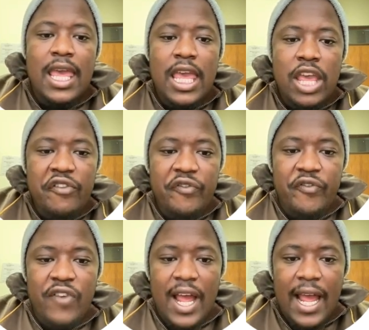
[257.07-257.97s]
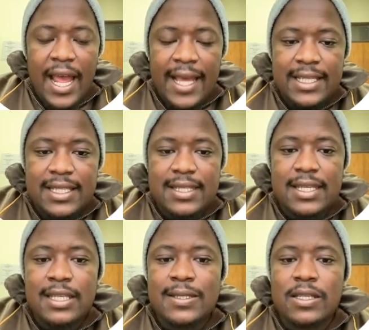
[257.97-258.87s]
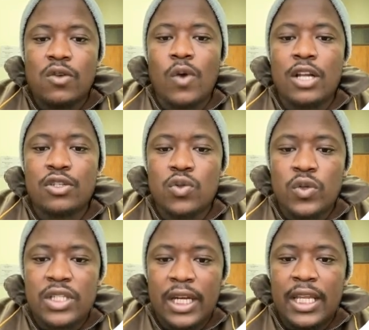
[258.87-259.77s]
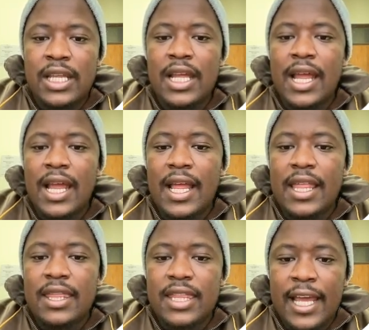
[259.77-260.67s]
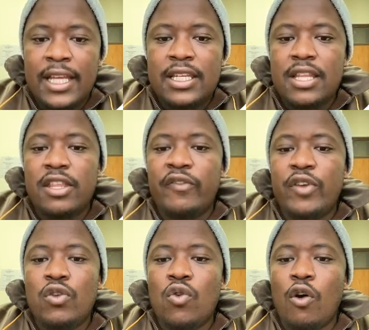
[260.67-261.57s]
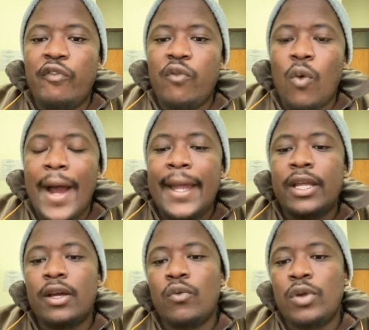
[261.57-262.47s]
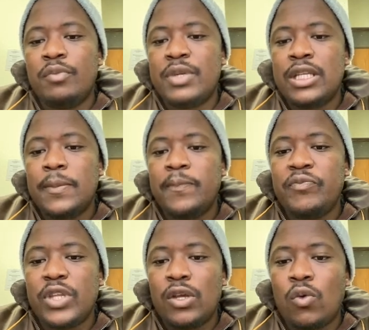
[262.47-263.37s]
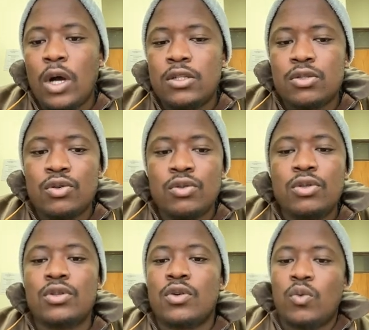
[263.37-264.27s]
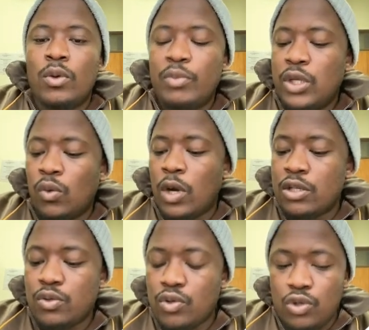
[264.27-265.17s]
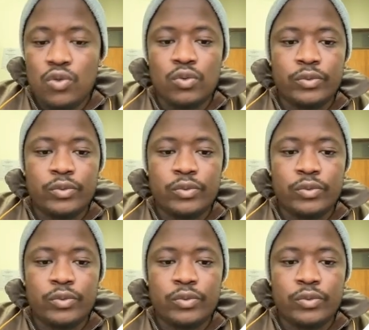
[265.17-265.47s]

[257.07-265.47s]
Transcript: if x is equals to 3, then the value of y will be equals to 2.